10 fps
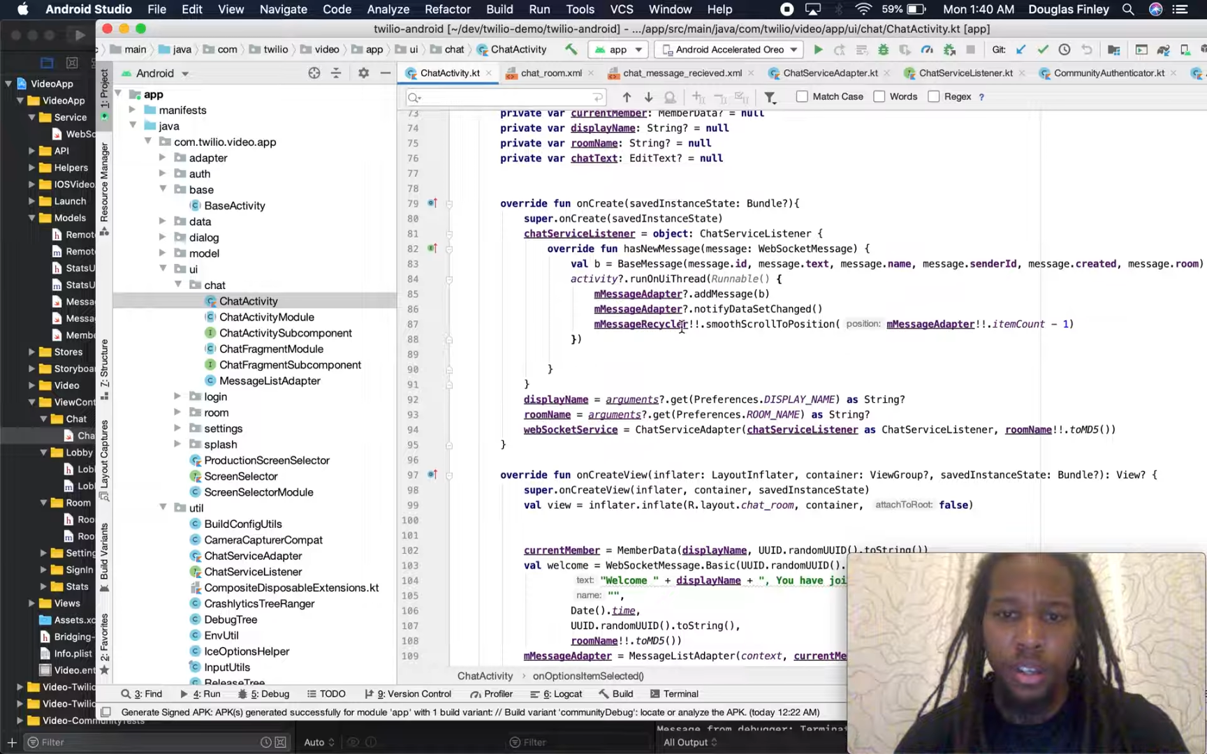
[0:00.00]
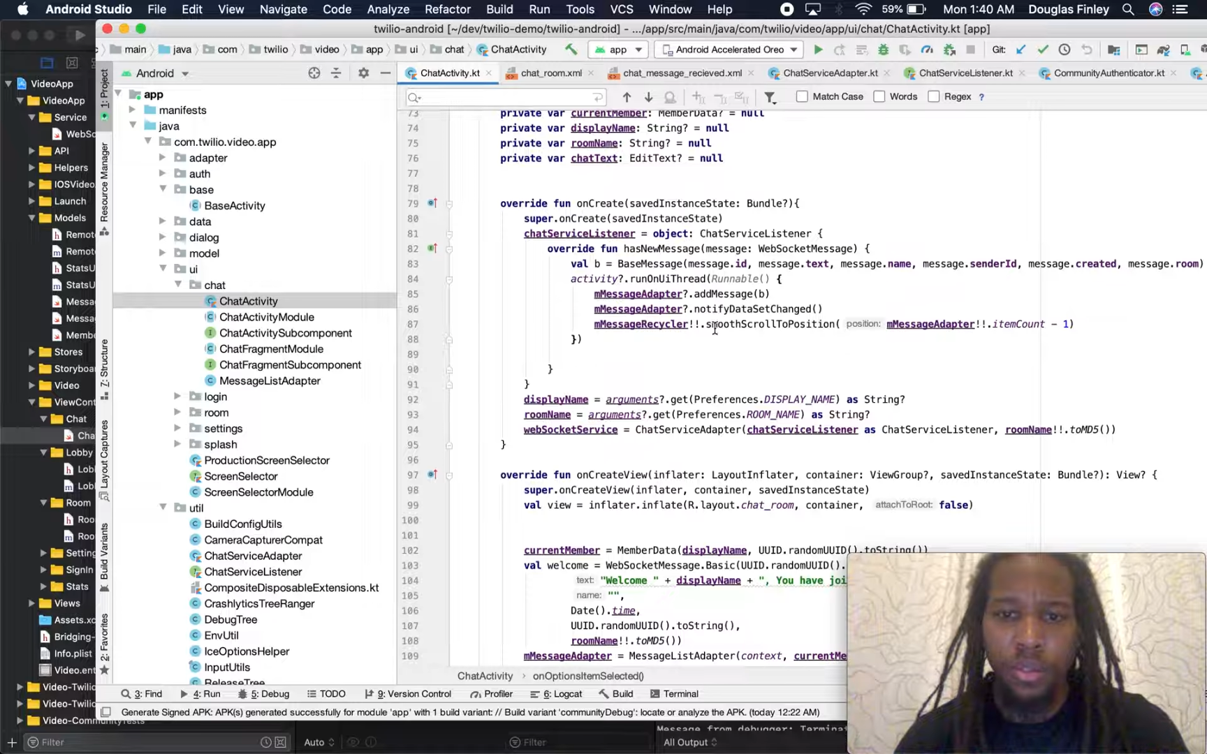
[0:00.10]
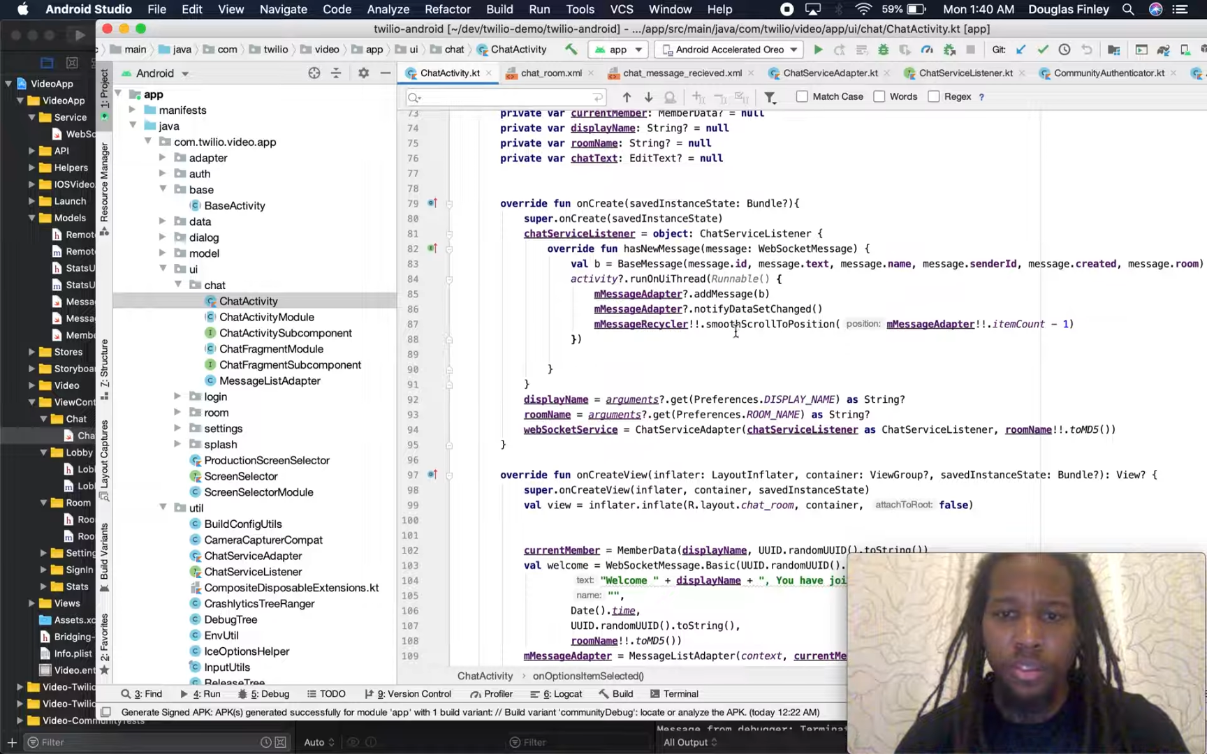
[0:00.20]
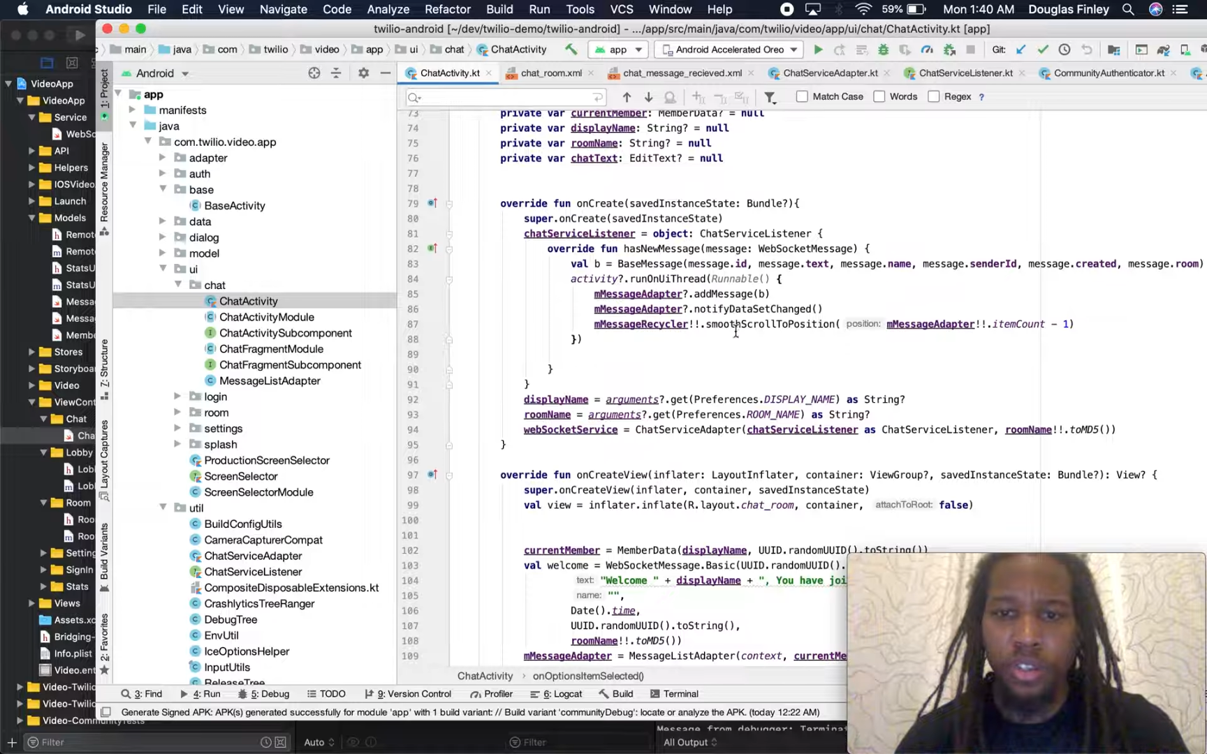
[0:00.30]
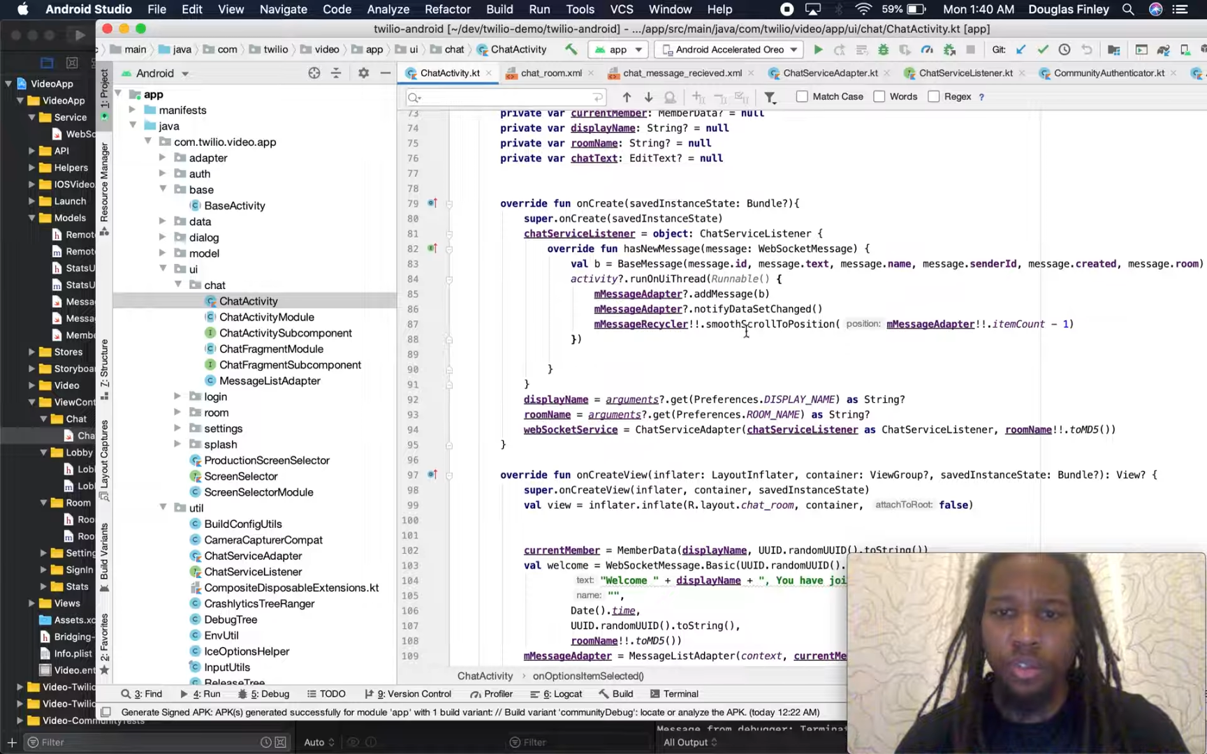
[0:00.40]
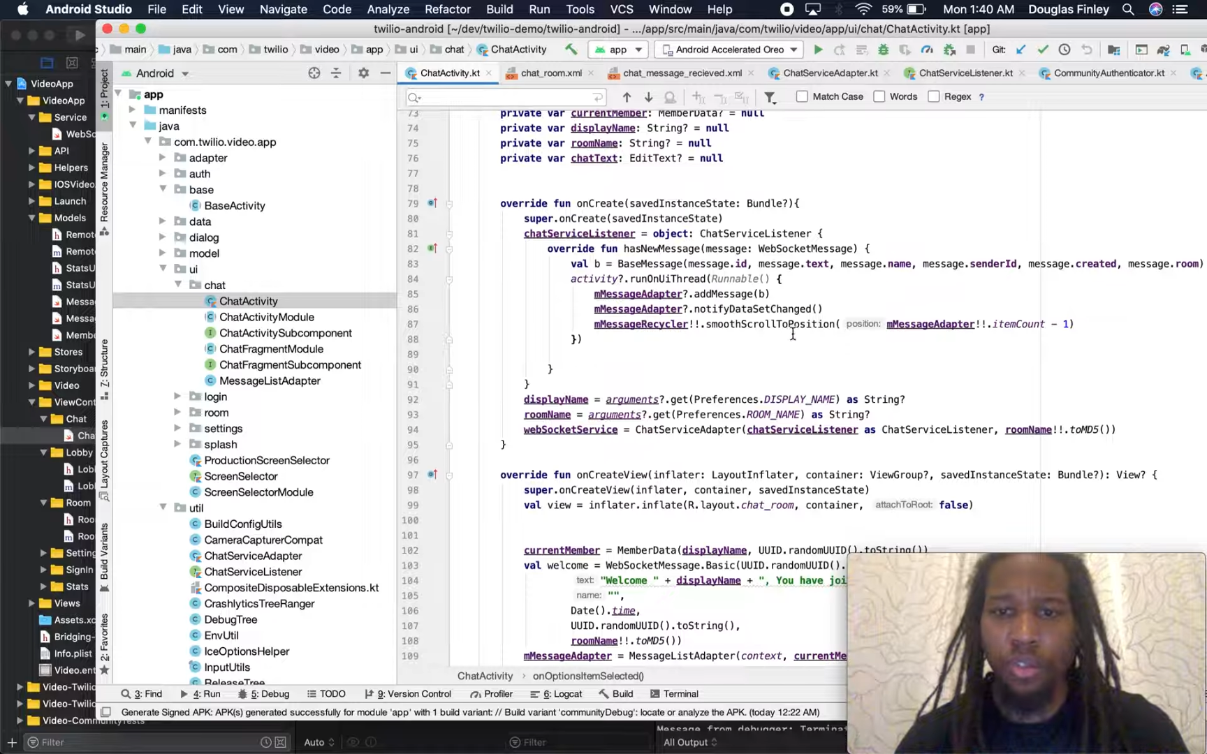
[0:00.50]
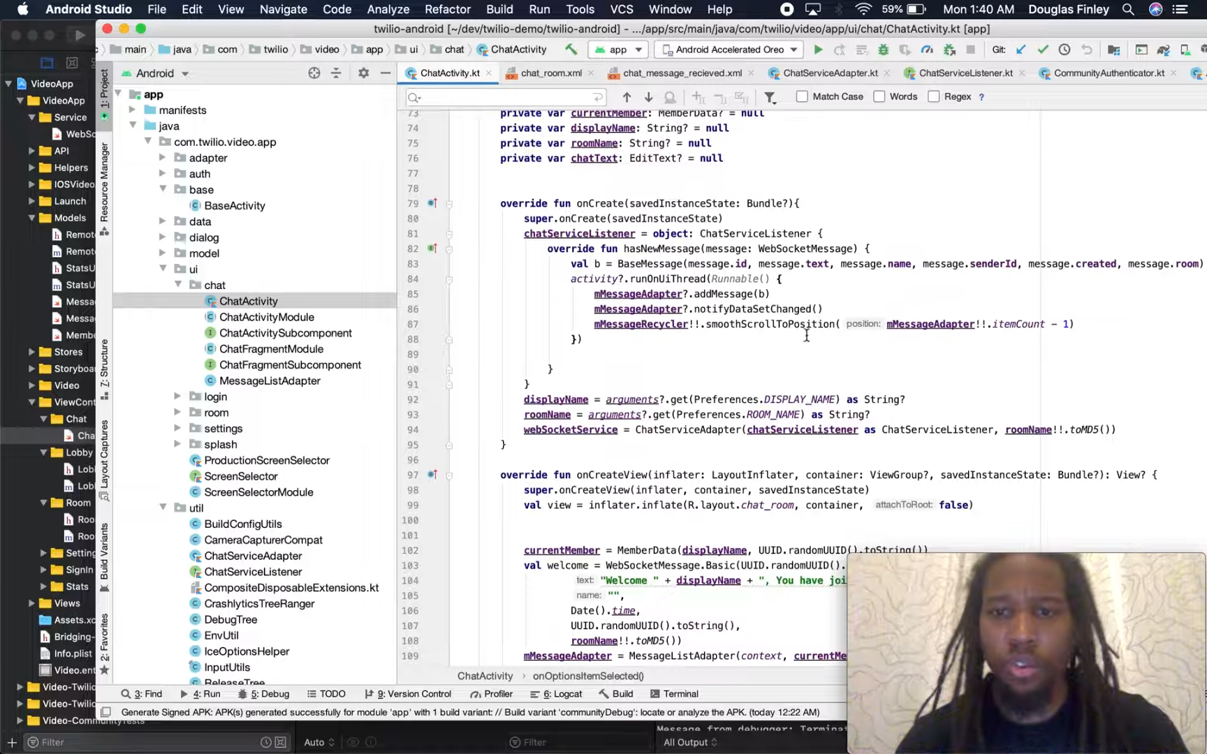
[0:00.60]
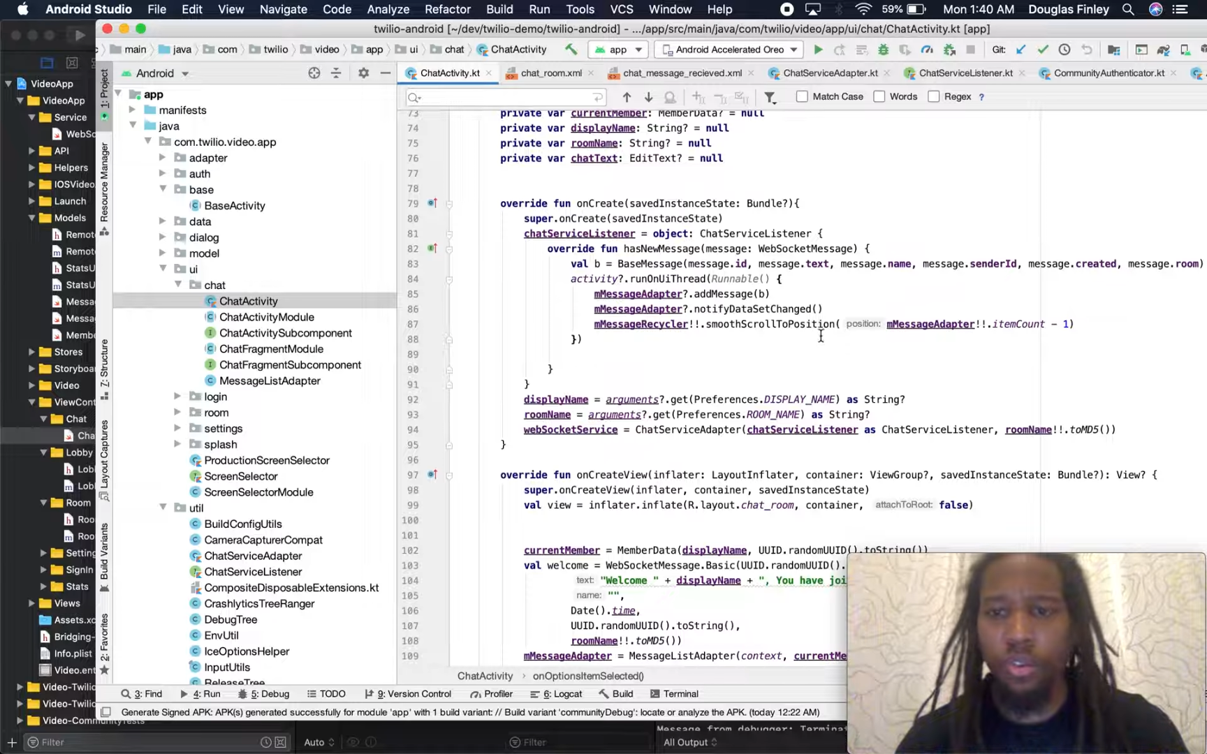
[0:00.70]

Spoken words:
scroll